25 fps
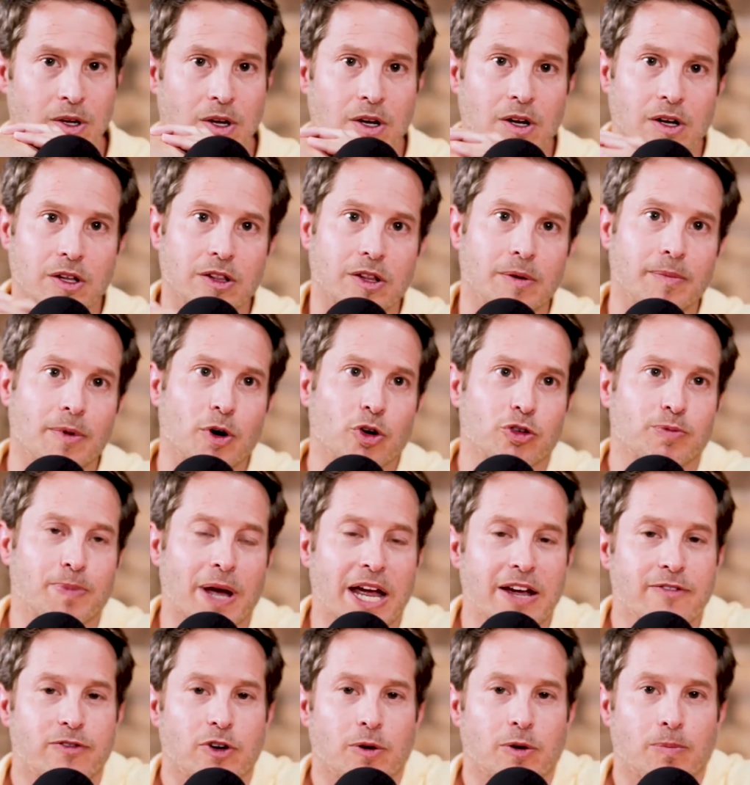The most
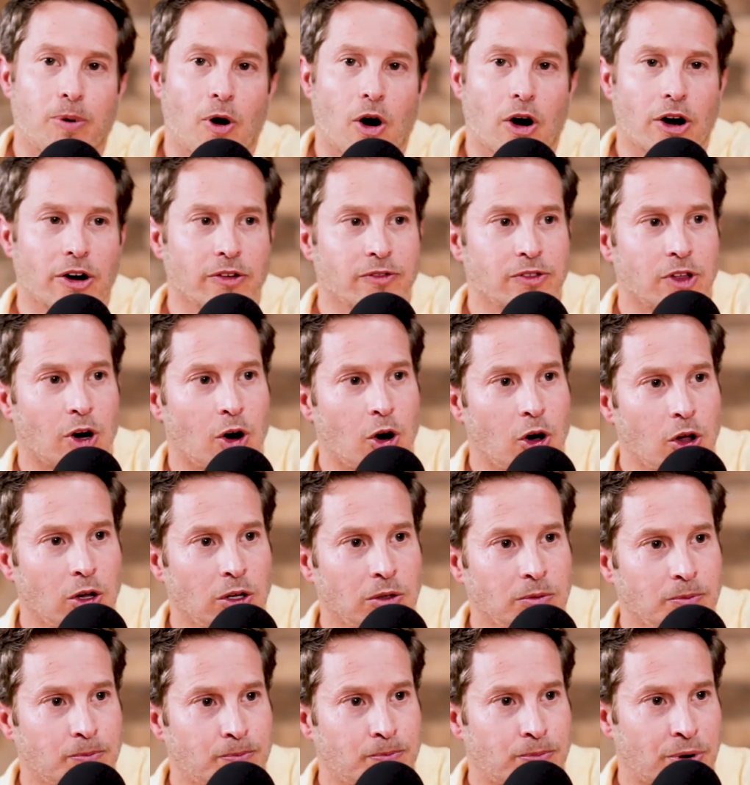painful part of the
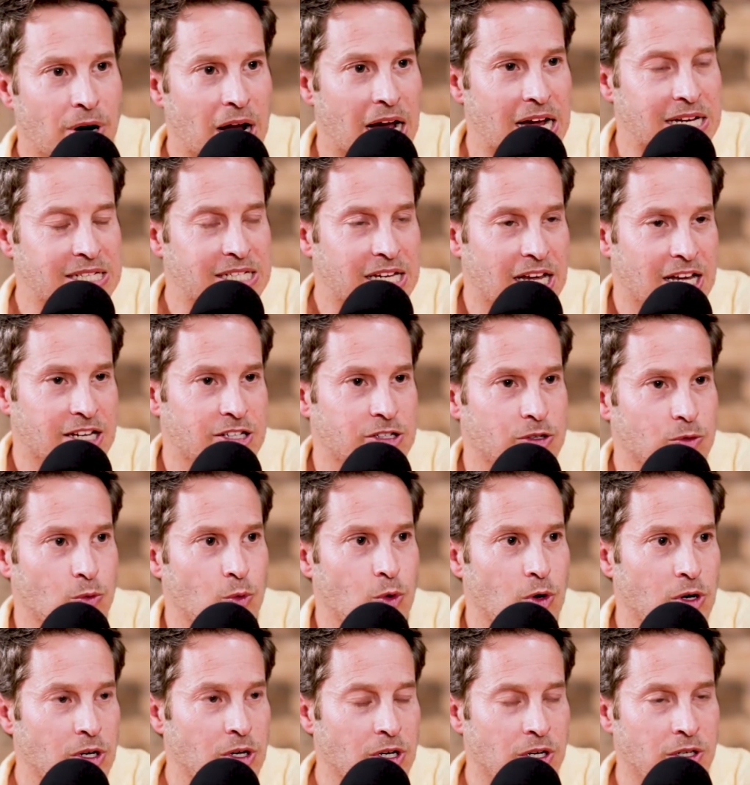whole process
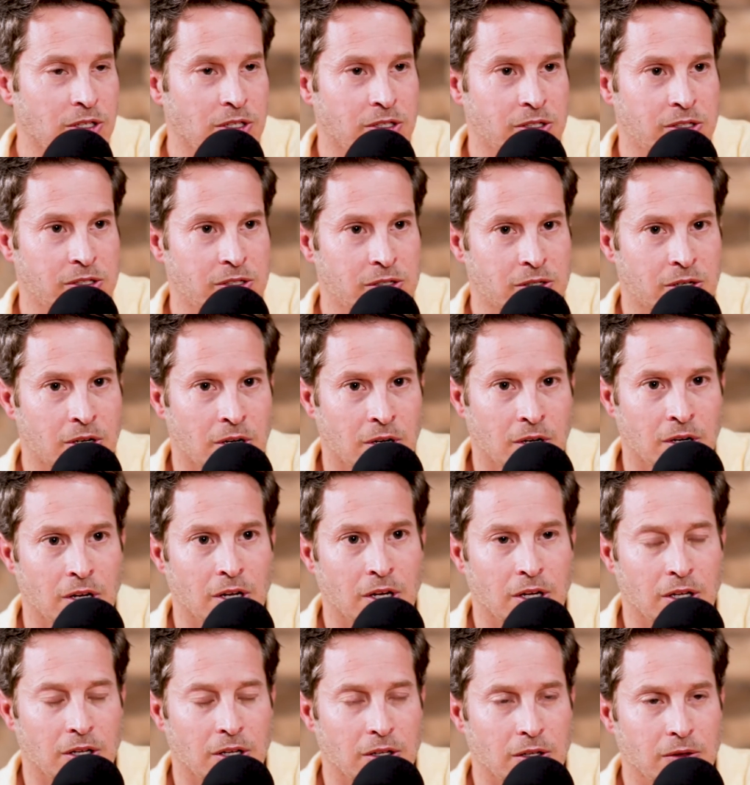was
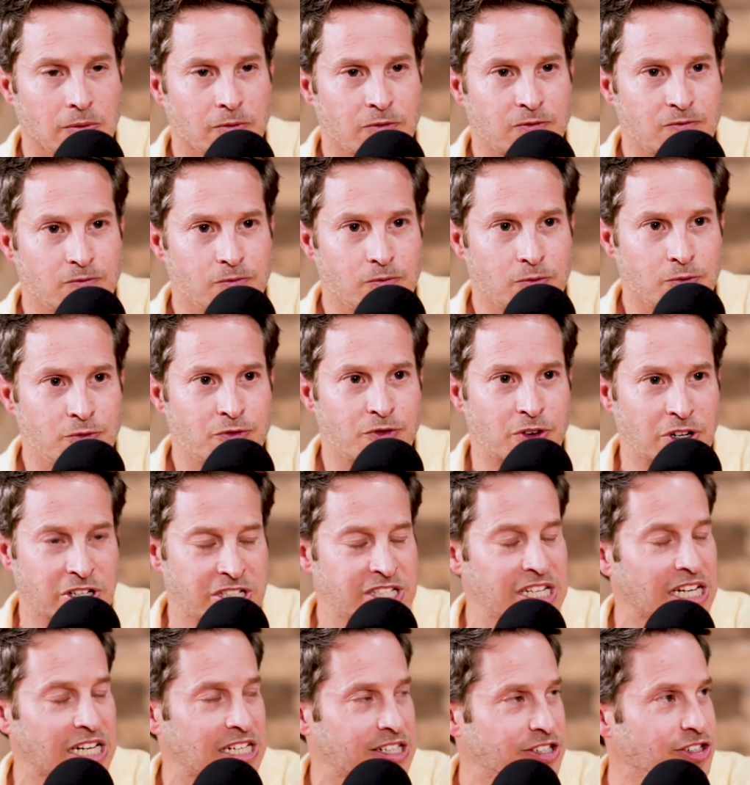for
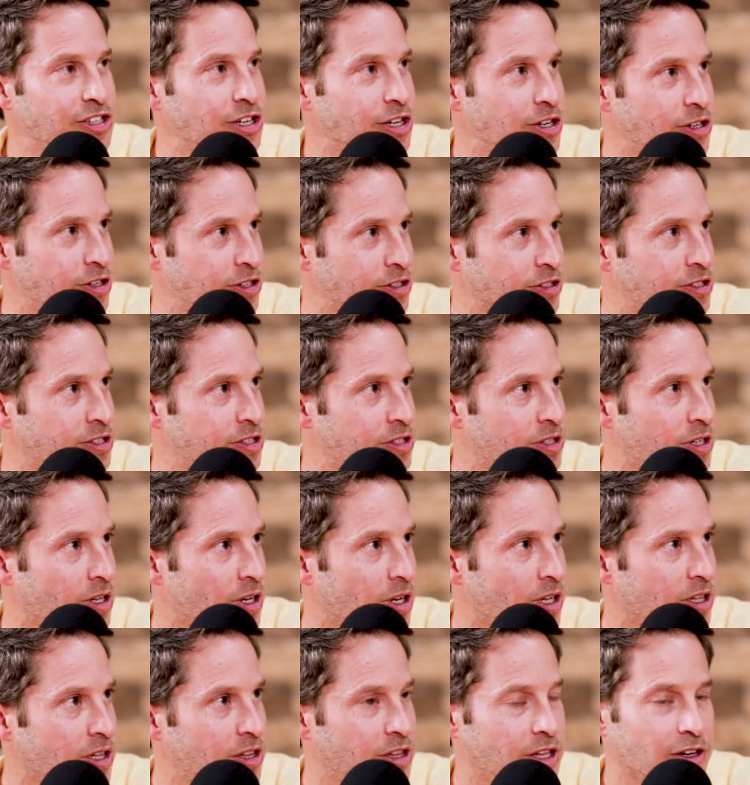6 years,
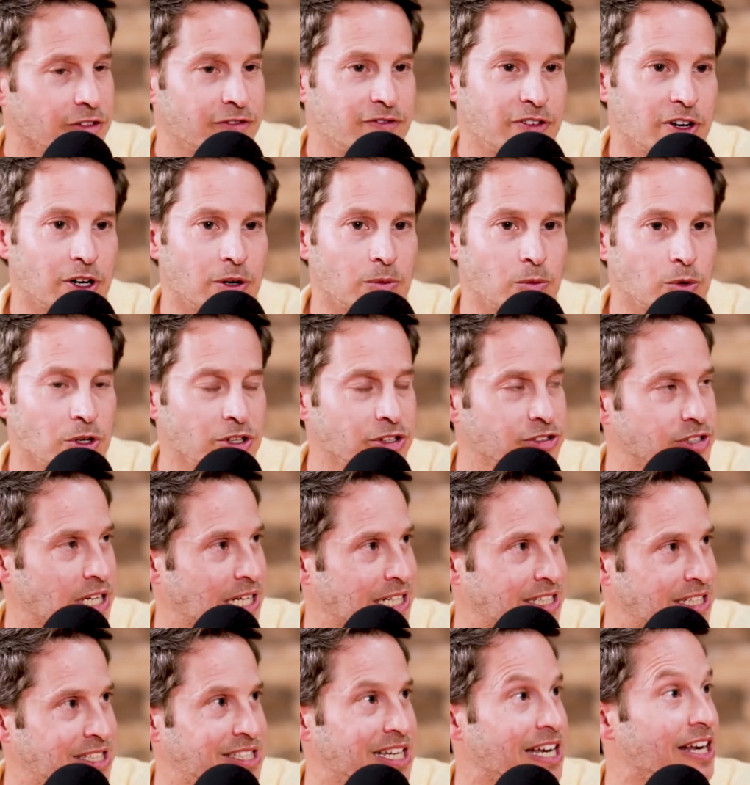the film was
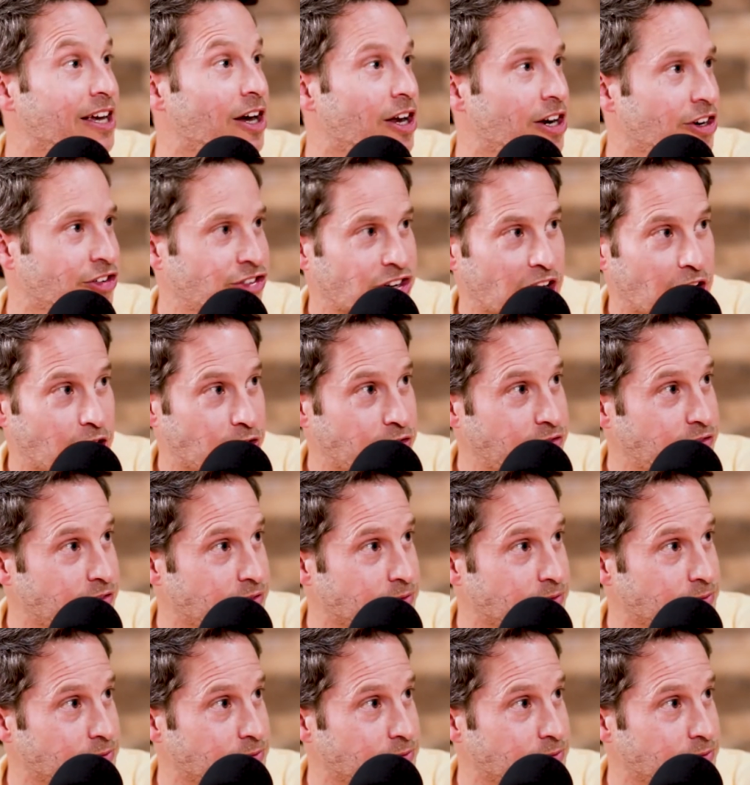like sitting on a shelf.